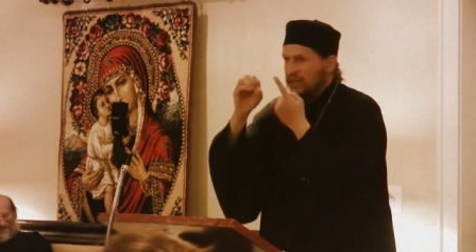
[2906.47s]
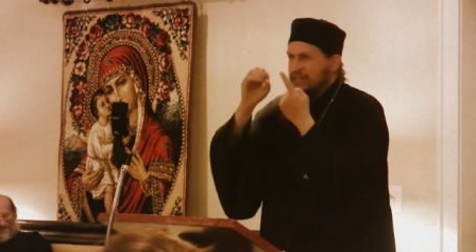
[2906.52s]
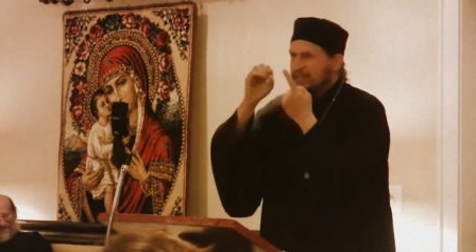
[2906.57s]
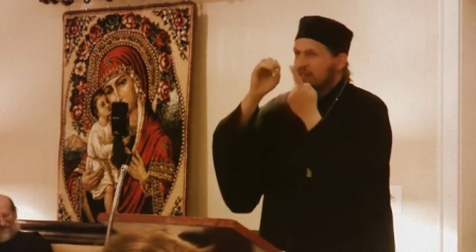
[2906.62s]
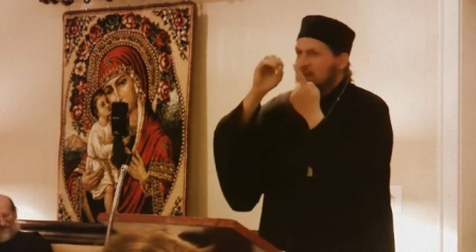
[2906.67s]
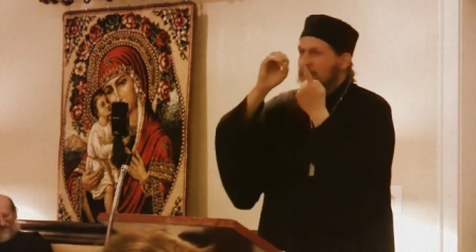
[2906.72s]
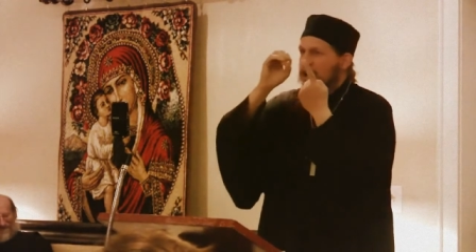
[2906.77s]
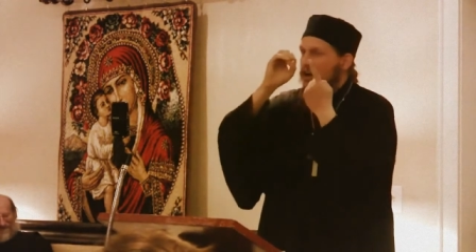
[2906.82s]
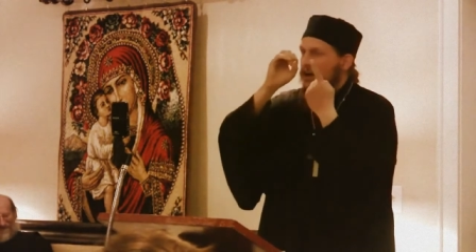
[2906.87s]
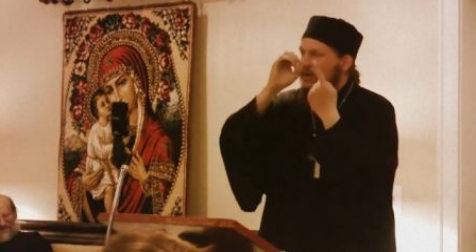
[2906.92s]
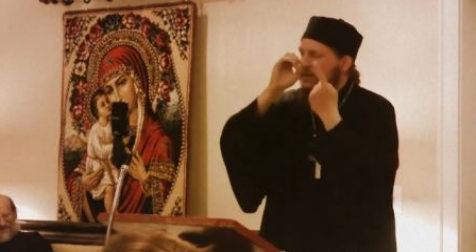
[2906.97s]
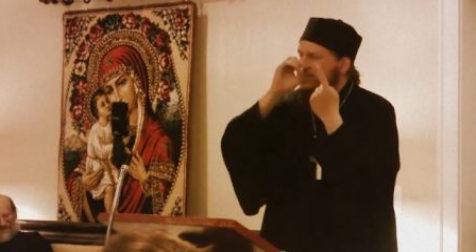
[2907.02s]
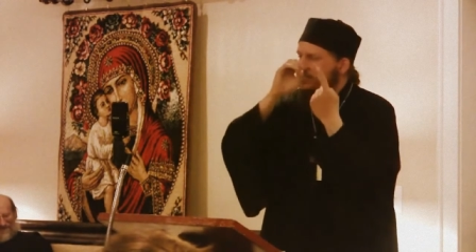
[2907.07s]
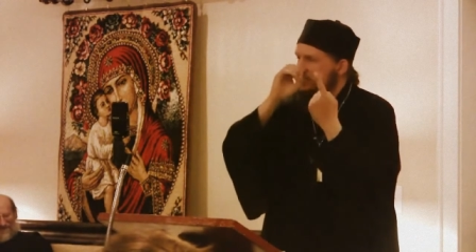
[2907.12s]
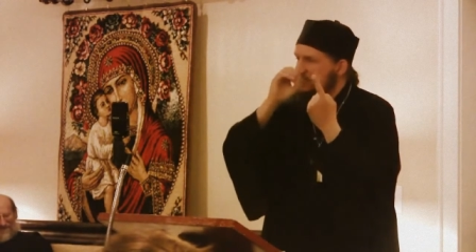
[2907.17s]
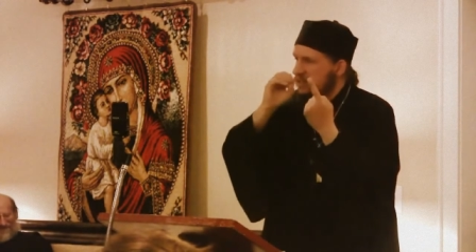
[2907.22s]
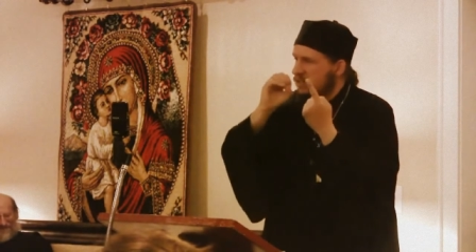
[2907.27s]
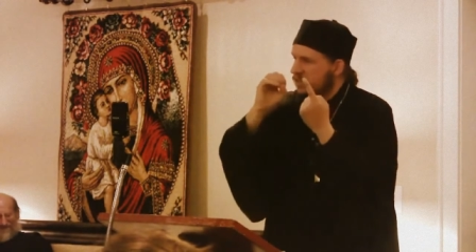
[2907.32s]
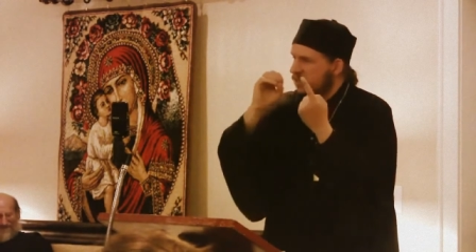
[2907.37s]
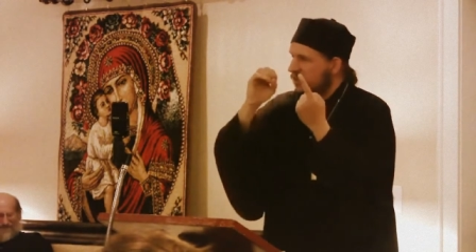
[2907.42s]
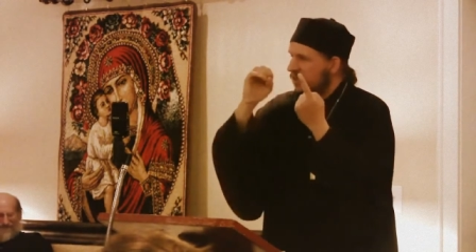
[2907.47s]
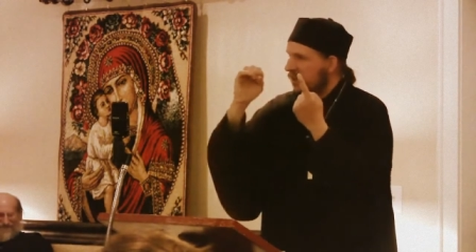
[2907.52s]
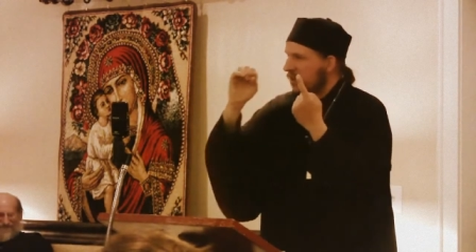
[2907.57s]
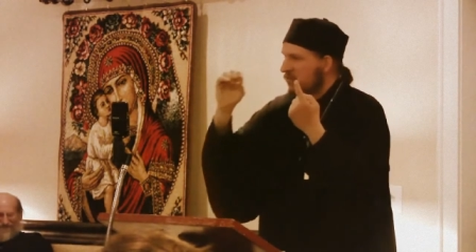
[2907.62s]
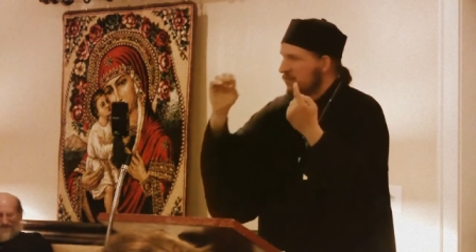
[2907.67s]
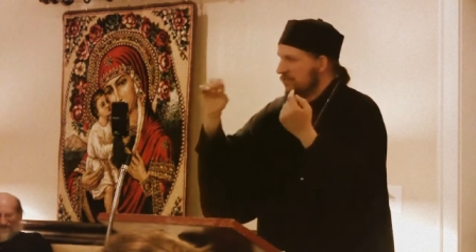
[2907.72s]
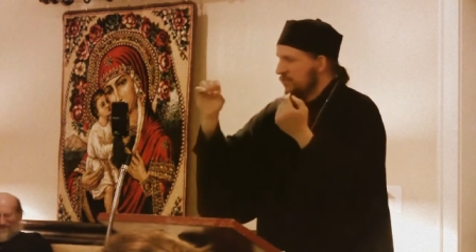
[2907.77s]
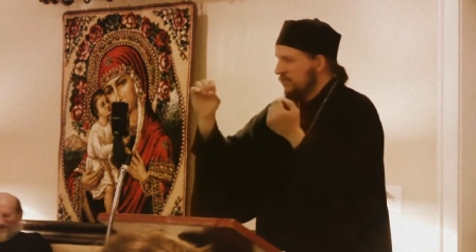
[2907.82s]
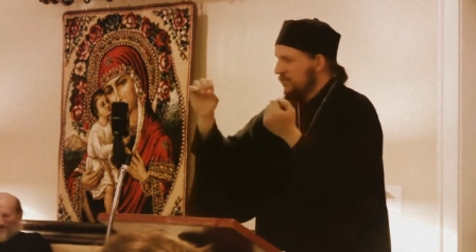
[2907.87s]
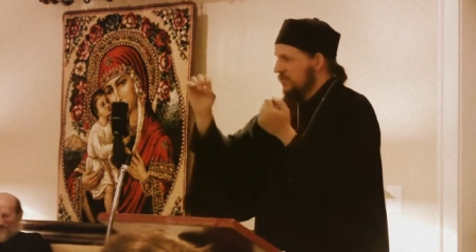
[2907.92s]
It's our ascetic
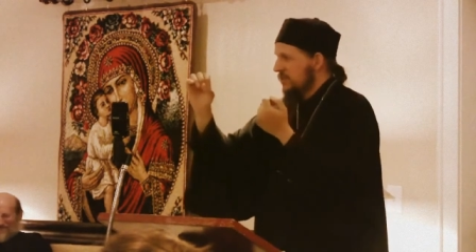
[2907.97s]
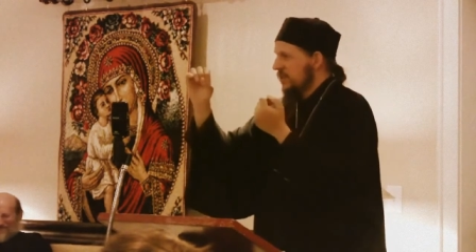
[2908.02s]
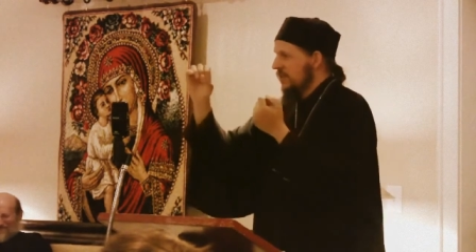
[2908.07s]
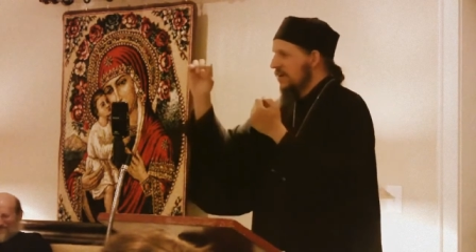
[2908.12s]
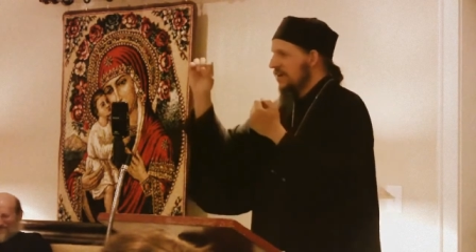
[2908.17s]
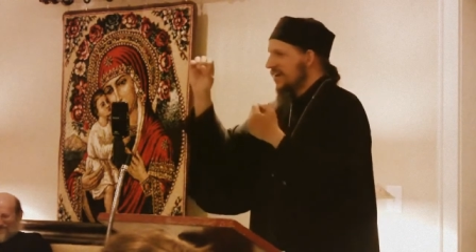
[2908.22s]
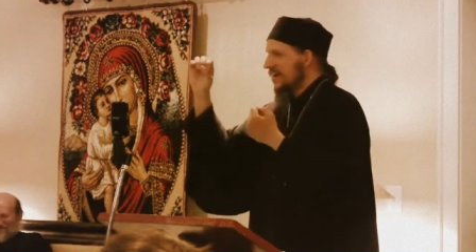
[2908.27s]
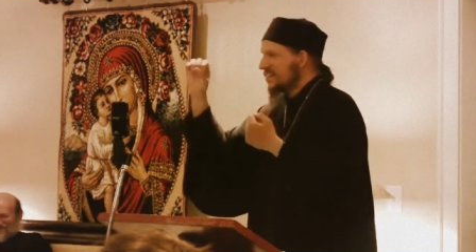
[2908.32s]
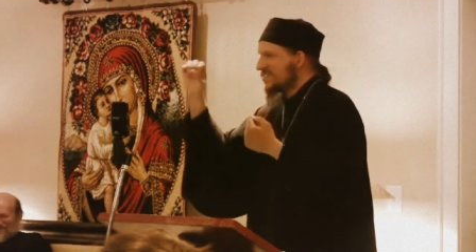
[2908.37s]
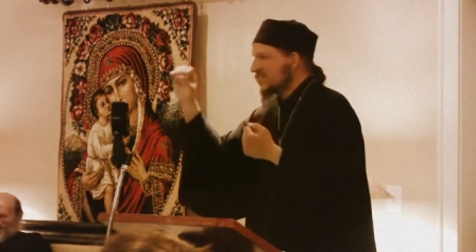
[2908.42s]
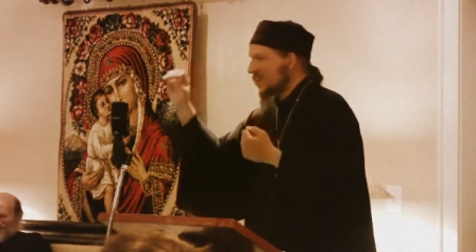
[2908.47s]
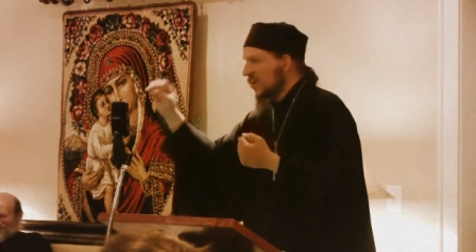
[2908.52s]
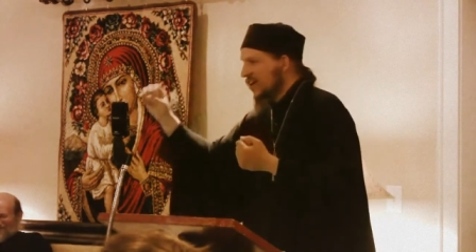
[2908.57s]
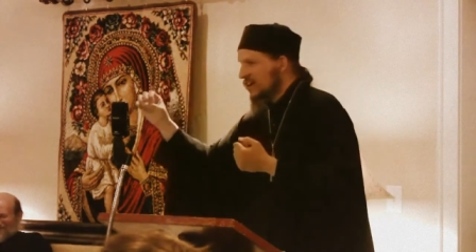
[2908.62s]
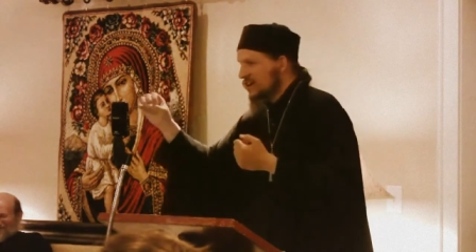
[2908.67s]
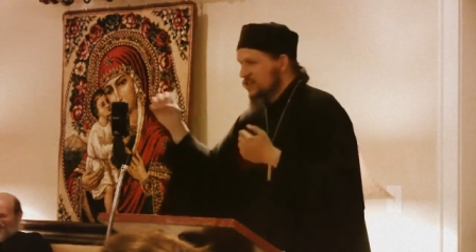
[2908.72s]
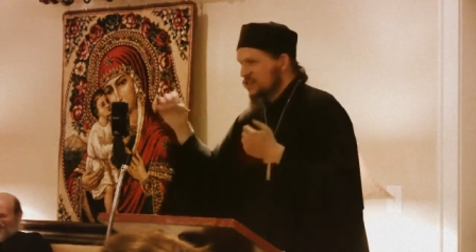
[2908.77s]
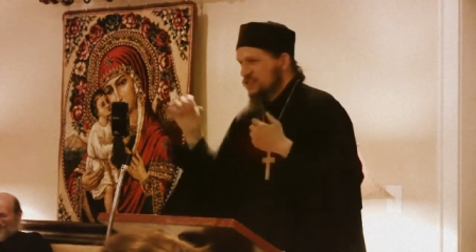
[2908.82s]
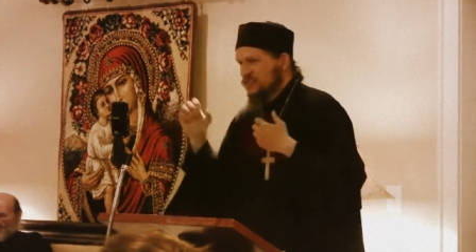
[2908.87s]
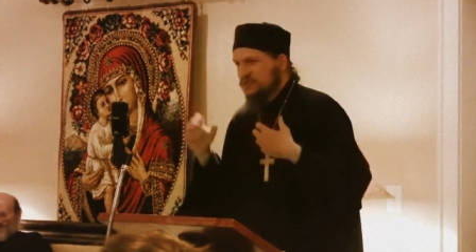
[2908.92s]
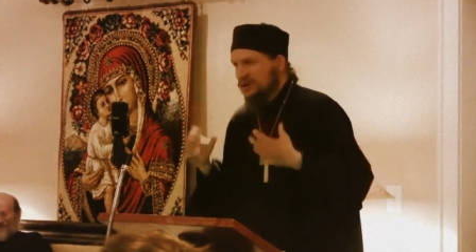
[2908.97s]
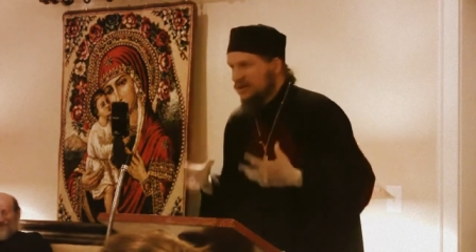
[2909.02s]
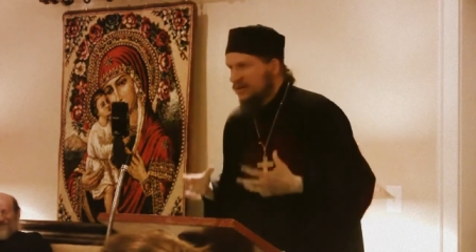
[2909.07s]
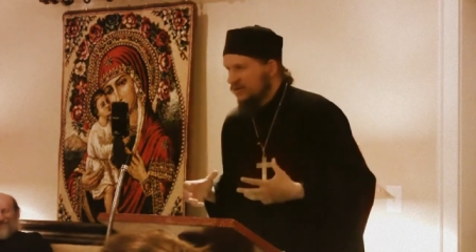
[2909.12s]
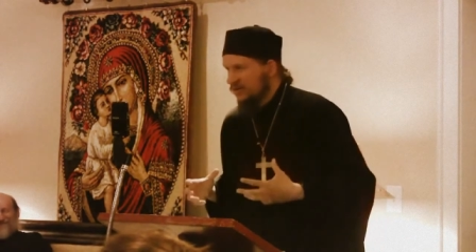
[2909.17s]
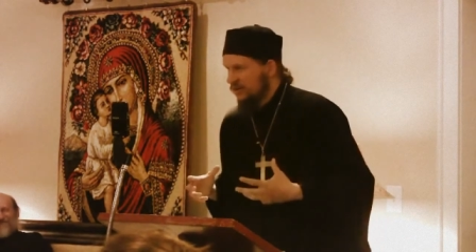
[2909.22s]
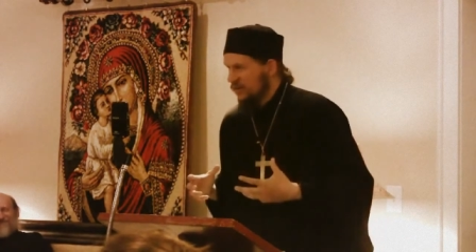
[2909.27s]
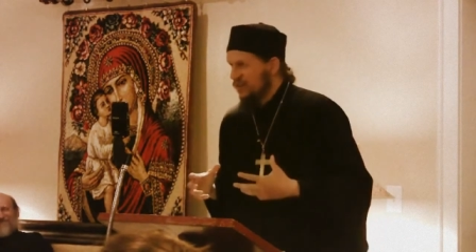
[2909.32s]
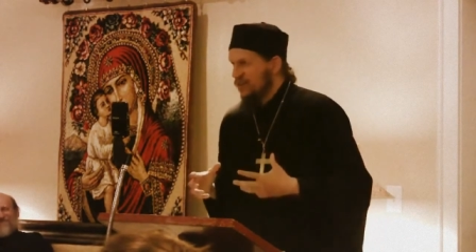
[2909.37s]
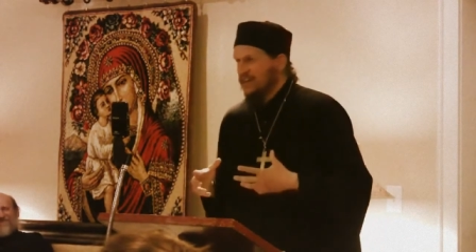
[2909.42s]
effort. It's our
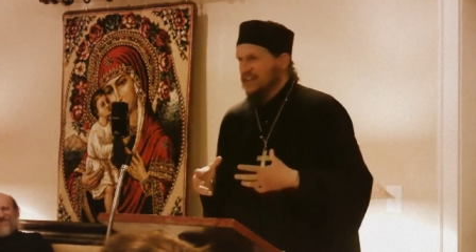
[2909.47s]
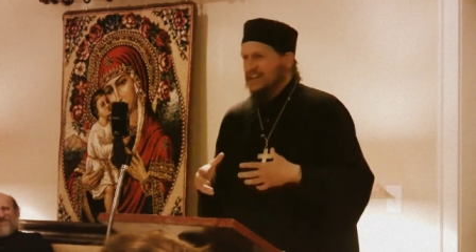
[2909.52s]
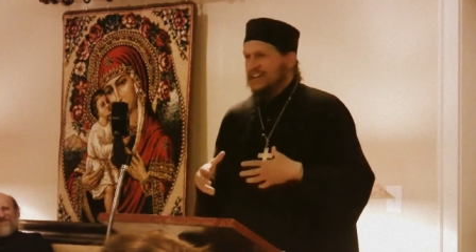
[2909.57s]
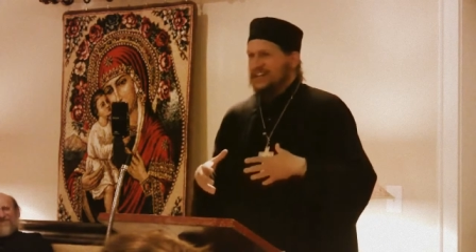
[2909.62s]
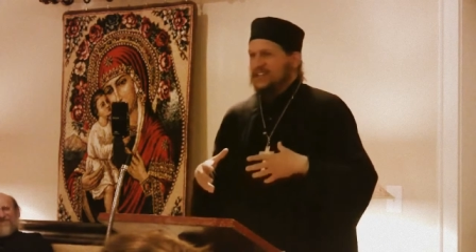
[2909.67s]
struggle.